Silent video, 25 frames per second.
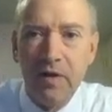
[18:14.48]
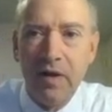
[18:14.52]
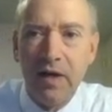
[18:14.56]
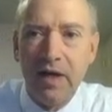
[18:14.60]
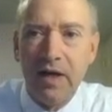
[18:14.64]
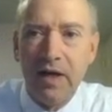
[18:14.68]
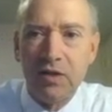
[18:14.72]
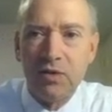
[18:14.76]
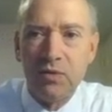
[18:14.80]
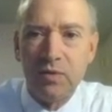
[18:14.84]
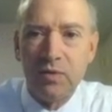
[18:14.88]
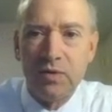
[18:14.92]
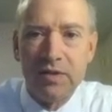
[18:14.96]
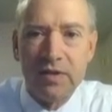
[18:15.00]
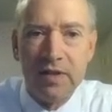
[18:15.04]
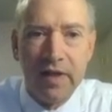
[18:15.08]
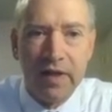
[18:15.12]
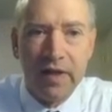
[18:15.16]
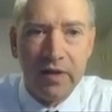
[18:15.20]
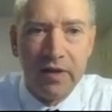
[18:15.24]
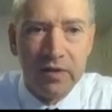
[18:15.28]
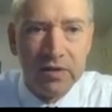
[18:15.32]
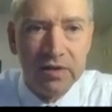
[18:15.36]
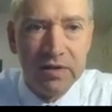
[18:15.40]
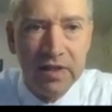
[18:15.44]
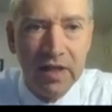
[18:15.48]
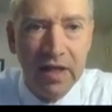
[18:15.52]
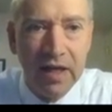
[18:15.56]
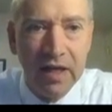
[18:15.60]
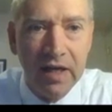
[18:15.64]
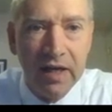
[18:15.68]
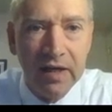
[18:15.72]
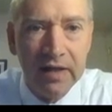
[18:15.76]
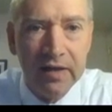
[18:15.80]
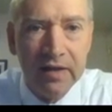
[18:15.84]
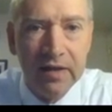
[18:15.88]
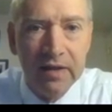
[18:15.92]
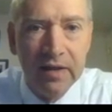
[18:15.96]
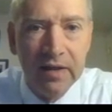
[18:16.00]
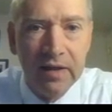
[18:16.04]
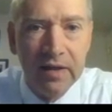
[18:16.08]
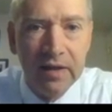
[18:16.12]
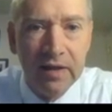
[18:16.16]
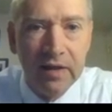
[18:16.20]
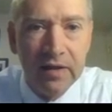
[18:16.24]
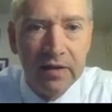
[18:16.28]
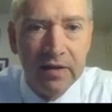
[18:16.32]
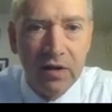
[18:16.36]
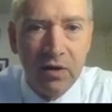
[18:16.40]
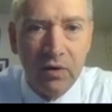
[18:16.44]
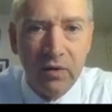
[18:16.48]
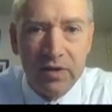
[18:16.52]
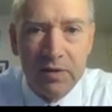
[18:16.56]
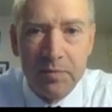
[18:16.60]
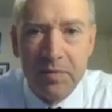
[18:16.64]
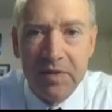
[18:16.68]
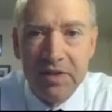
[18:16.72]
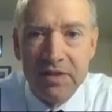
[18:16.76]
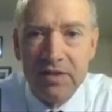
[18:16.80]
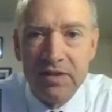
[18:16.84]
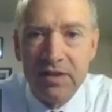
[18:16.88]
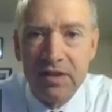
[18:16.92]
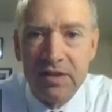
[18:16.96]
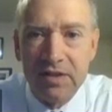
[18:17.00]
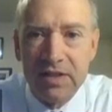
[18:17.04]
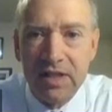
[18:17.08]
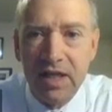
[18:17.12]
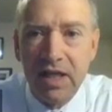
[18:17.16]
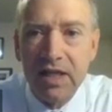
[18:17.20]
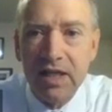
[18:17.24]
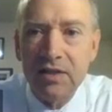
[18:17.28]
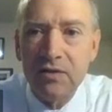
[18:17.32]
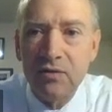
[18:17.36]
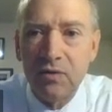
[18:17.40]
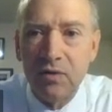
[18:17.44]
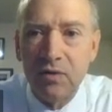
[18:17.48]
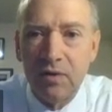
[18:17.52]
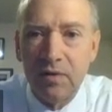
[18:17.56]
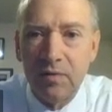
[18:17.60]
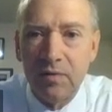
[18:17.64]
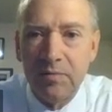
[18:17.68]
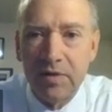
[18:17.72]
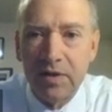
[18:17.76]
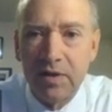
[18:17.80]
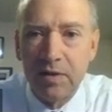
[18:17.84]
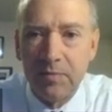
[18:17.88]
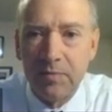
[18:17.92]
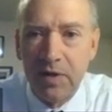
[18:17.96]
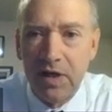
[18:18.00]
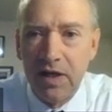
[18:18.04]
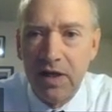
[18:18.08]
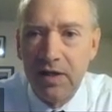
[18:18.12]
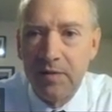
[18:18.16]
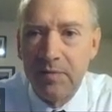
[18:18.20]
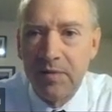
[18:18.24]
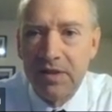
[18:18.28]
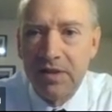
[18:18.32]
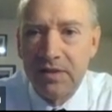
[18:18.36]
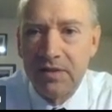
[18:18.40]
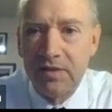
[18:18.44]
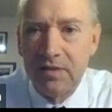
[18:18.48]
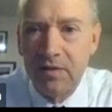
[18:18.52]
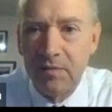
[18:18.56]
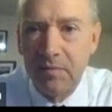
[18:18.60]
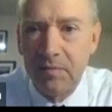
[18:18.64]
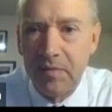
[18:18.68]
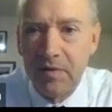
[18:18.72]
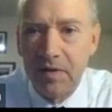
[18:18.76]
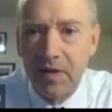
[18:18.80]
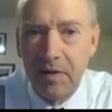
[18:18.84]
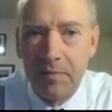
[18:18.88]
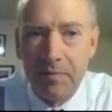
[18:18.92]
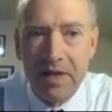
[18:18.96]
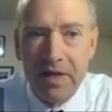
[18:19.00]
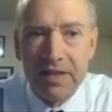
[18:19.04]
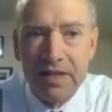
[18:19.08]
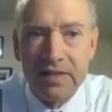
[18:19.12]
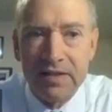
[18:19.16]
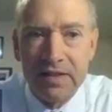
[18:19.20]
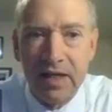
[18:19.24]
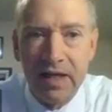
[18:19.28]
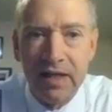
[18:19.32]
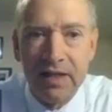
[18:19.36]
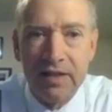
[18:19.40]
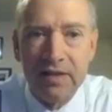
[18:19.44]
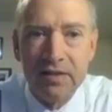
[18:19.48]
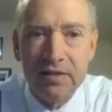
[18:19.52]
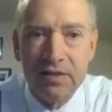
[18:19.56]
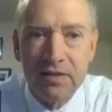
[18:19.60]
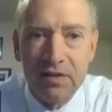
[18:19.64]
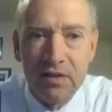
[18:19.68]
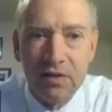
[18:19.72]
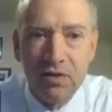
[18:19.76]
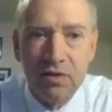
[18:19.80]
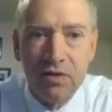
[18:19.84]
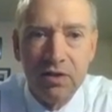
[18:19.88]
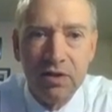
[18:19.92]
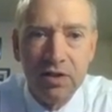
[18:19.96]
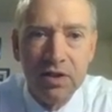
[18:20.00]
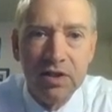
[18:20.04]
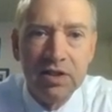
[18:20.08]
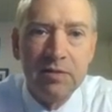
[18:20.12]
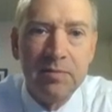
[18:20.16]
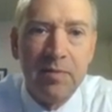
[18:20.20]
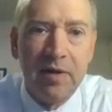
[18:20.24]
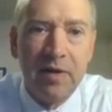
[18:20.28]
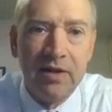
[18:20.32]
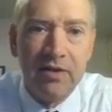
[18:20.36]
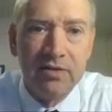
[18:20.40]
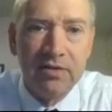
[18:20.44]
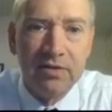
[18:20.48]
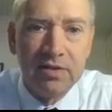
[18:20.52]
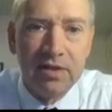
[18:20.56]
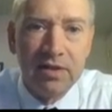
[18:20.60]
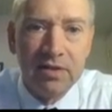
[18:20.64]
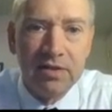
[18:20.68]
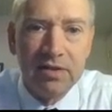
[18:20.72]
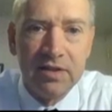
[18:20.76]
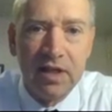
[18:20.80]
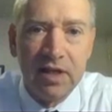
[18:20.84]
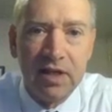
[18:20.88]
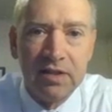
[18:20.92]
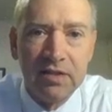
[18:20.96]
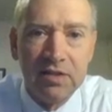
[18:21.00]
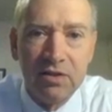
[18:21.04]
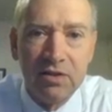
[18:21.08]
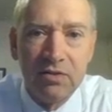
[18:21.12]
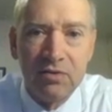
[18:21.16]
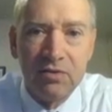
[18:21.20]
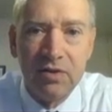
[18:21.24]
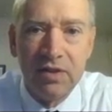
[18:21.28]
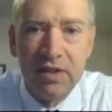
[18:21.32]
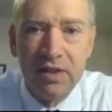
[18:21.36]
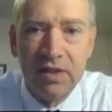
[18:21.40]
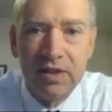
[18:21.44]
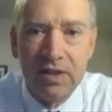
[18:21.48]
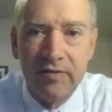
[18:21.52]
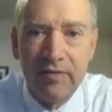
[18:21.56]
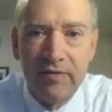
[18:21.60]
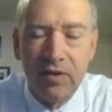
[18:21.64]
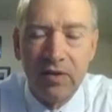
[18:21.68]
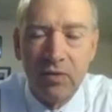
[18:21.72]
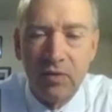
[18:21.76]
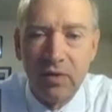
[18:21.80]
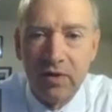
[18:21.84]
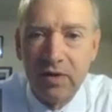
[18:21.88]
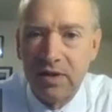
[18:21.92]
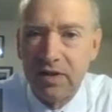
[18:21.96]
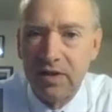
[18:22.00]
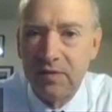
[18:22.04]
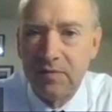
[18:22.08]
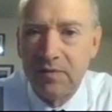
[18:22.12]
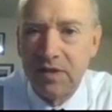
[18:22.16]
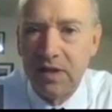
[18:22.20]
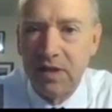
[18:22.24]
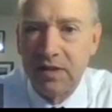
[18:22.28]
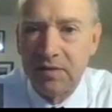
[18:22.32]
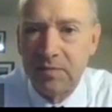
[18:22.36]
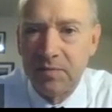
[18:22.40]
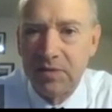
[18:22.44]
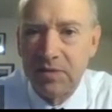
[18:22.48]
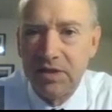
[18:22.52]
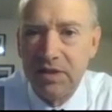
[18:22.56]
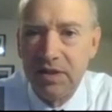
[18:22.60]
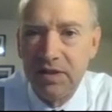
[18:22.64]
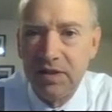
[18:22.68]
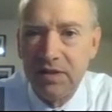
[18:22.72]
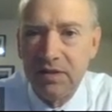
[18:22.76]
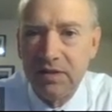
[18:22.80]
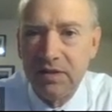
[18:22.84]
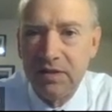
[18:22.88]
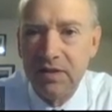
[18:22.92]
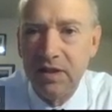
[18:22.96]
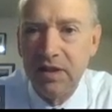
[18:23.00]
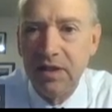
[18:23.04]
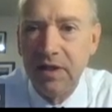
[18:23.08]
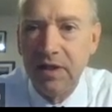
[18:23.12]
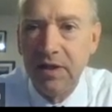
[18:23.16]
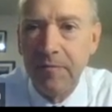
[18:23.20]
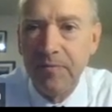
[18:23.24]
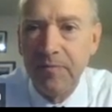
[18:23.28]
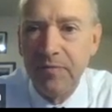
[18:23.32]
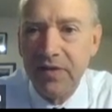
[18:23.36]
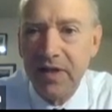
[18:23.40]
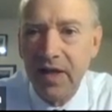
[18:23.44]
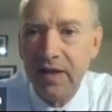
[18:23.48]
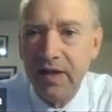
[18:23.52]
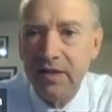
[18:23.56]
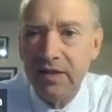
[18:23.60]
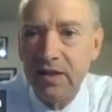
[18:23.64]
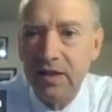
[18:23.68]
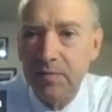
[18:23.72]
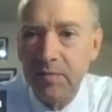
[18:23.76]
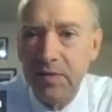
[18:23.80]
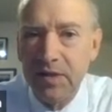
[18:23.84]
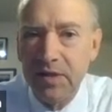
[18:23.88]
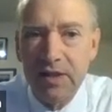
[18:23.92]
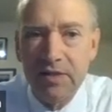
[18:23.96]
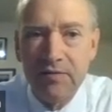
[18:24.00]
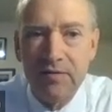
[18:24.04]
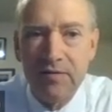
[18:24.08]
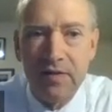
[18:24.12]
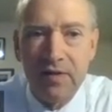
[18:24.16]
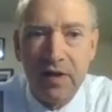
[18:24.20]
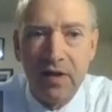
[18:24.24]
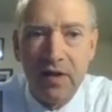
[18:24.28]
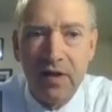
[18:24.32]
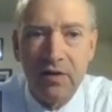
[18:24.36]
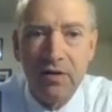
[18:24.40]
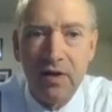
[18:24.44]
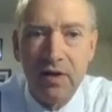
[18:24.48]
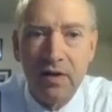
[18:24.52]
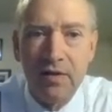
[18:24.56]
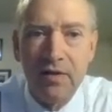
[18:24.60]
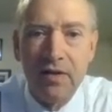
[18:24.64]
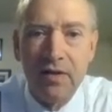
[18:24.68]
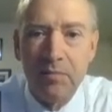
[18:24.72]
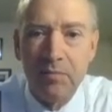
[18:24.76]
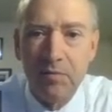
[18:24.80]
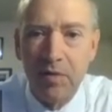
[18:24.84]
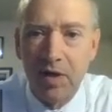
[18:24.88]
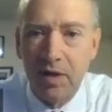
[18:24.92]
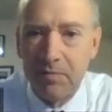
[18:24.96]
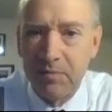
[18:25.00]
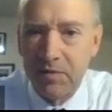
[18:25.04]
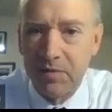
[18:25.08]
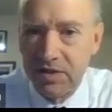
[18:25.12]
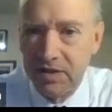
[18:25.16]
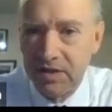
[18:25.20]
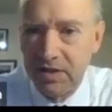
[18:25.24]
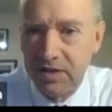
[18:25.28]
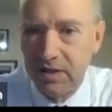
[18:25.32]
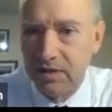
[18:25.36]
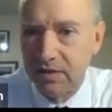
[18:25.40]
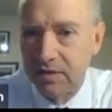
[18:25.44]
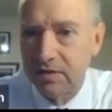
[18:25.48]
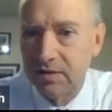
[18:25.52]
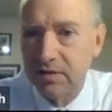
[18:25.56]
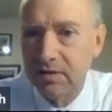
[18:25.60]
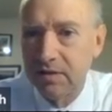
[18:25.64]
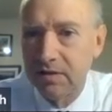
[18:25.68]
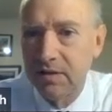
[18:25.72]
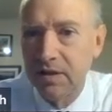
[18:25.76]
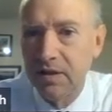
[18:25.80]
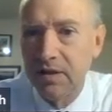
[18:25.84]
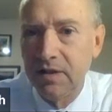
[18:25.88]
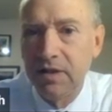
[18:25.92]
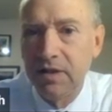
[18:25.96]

as was later said, it's been successful, but the problem is that many scientists, encouraged by their success in treating living organisms as machines, tended to believe that they are nothing but machines.